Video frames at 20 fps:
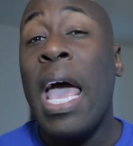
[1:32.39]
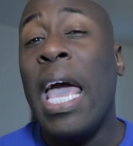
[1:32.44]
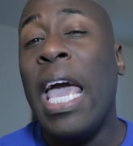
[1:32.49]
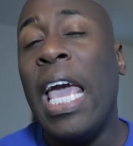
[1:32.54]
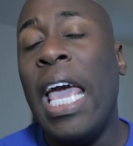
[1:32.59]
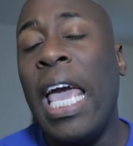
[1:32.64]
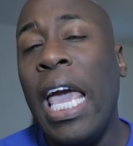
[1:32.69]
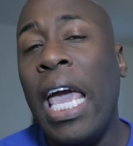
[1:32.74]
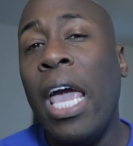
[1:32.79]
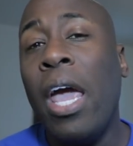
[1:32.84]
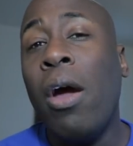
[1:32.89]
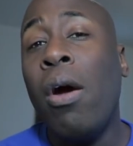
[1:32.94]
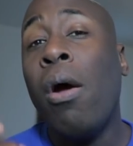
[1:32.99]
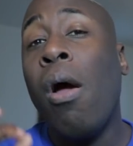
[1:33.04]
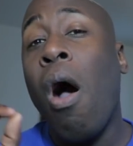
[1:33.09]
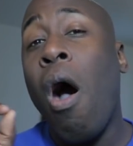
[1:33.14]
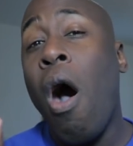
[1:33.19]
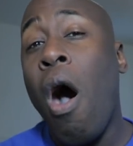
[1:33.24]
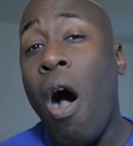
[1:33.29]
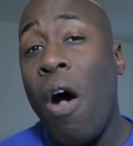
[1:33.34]

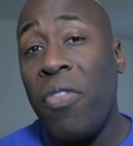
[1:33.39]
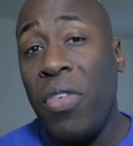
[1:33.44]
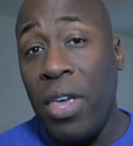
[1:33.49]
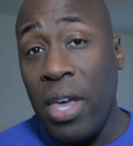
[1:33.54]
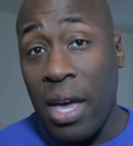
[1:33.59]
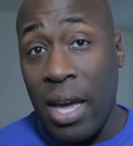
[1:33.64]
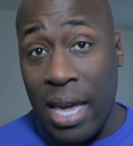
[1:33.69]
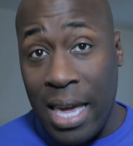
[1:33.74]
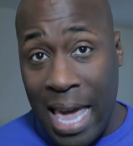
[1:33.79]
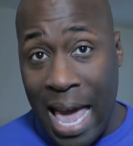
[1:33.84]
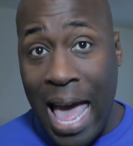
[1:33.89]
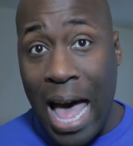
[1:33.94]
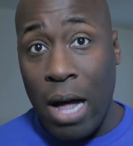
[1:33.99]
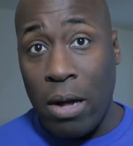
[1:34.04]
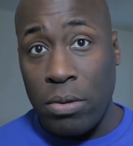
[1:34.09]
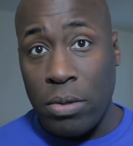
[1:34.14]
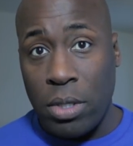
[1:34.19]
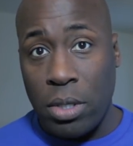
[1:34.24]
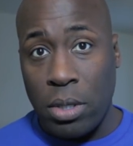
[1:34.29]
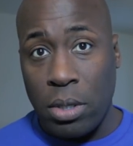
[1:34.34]
Here are the
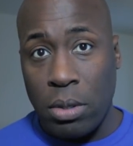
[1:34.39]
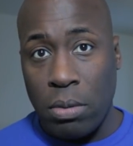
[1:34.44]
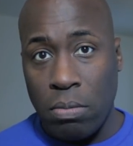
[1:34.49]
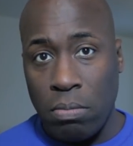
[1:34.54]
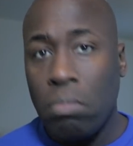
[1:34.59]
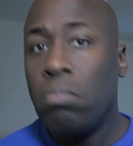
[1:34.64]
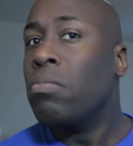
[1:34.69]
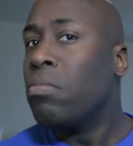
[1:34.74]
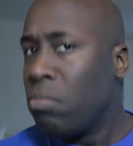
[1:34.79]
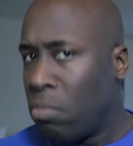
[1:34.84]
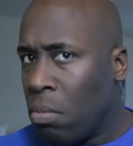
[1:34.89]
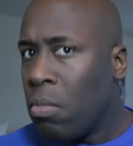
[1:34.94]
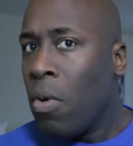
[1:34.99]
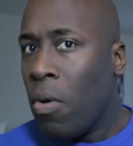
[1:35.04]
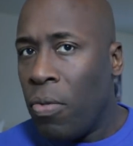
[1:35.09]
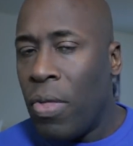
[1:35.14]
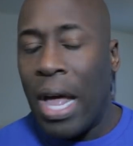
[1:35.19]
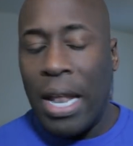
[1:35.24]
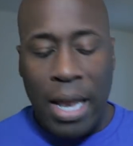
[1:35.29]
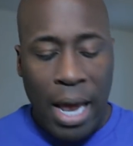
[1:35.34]
accounts
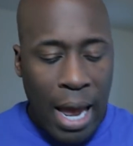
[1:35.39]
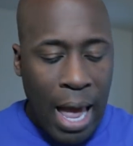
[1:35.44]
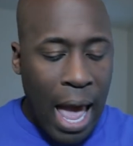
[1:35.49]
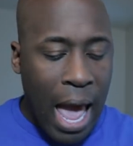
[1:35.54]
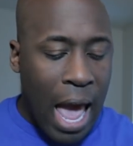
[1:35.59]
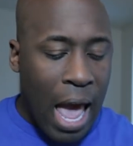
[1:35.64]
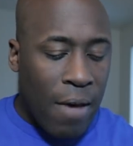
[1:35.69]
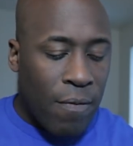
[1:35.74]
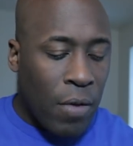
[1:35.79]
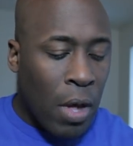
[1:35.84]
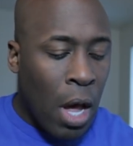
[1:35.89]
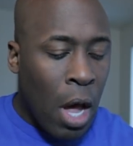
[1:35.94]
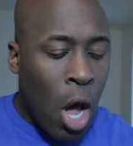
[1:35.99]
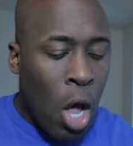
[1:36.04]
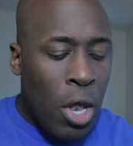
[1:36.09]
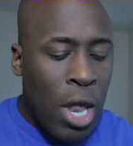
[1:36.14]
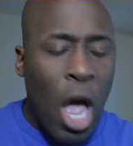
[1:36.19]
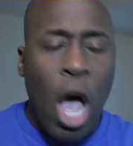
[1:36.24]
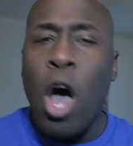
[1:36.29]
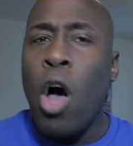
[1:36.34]
that they have.
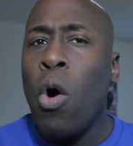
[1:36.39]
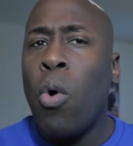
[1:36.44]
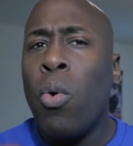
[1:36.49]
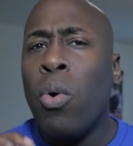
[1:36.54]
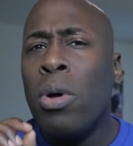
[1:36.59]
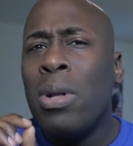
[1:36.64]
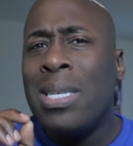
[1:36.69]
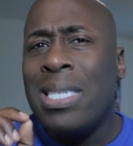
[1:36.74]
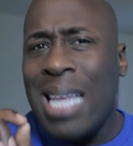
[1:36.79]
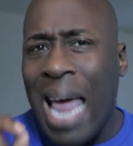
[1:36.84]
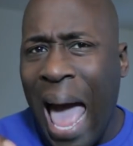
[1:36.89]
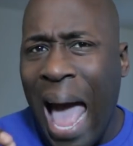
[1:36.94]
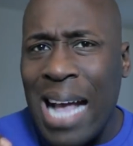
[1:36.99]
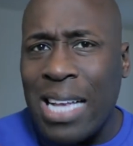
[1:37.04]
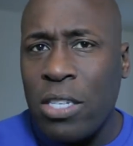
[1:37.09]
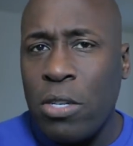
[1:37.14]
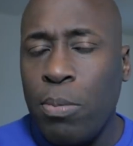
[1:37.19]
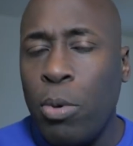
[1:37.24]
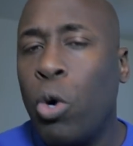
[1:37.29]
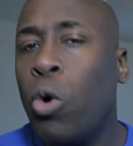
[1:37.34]
Now,
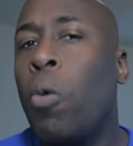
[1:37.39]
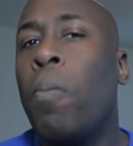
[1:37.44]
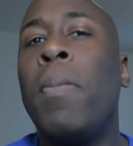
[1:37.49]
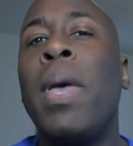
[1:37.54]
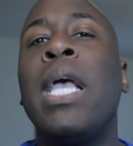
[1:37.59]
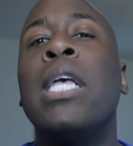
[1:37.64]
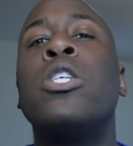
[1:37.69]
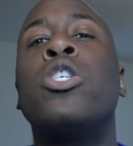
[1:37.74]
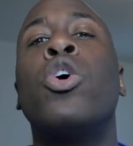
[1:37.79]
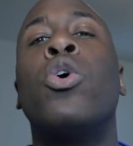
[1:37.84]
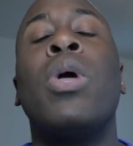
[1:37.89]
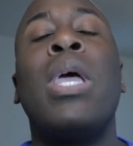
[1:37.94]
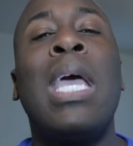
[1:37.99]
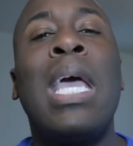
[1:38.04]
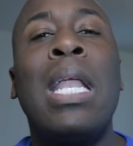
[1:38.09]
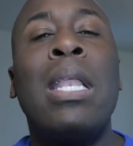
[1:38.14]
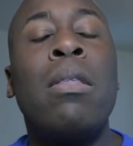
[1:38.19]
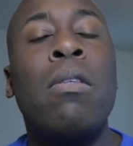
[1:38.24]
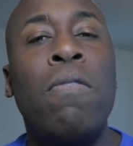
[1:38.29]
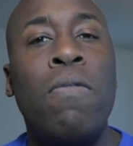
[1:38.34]
taxable means your
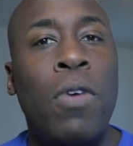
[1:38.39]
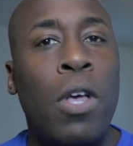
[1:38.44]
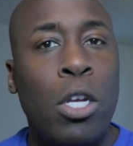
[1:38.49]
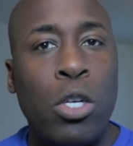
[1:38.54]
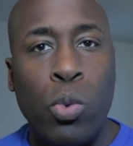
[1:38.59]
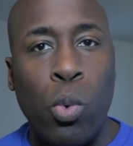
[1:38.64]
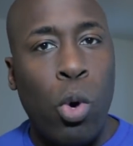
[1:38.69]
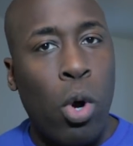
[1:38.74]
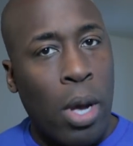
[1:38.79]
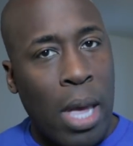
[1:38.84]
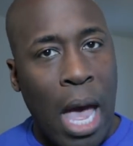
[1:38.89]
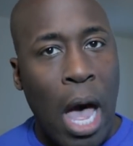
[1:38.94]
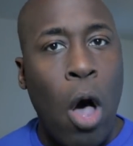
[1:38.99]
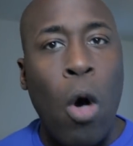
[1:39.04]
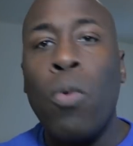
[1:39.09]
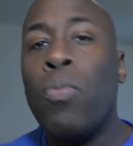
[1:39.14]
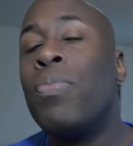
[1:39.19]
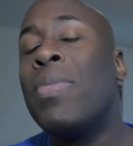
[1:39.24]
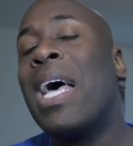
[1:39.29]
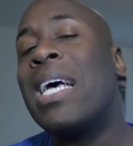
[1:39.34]
individual
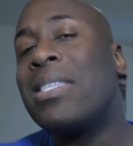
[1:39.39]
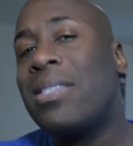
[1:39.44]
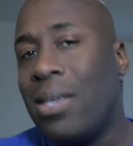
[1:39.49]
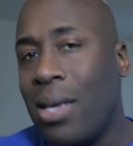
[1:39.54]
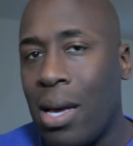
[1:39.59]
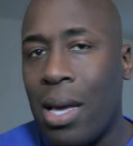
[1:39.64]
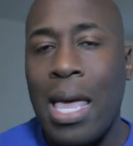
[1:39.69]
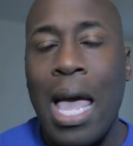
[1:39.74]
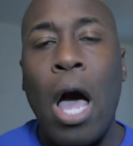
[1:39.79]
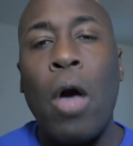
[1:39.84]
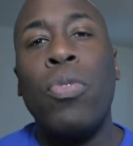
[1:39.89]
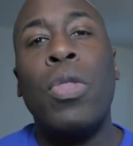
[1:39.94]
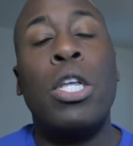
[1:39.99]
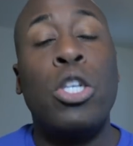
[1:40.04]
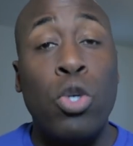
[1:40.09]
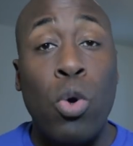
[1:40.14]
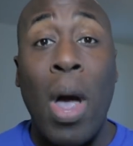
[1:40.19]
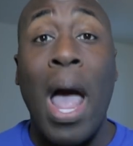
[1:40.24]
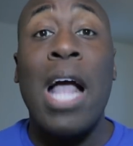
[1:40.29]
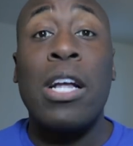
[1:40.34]
account. That's the account
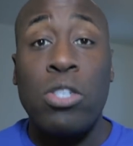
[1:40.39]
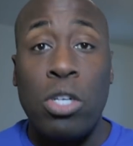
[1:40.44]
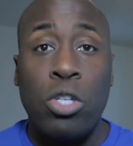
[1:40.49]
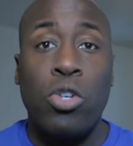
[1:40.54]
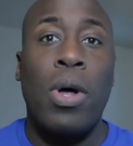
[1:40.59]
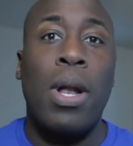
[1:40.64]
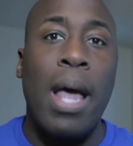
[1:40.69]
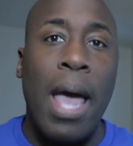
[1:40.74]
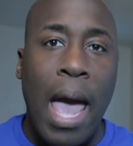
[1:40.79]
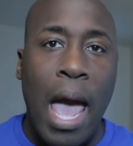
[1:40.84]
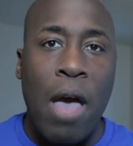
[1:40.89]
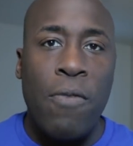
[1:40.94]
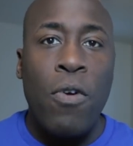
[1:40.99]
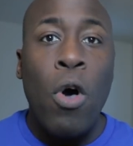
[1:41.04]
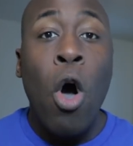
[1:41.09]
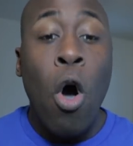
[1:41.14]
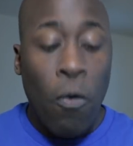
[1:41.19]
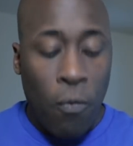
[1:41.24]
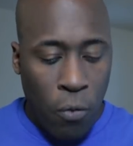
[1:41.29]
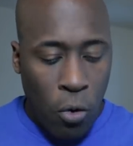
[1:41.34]
that you're actually trying to have
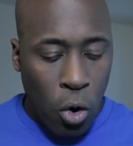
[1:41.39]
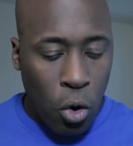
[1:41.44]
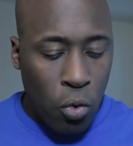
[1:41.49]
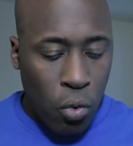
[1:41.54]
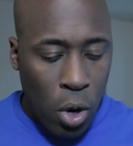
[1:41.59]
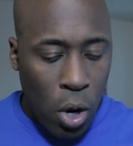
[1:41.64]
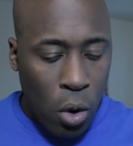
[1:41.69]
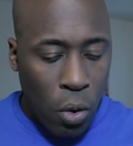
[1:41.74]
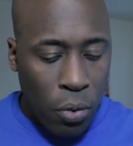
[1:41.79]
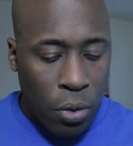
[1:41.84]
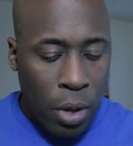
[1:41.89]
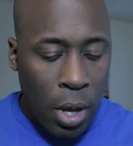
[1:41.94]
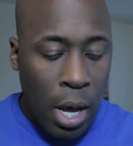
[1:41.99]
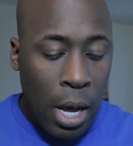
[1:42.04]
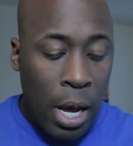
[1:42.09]
for growth.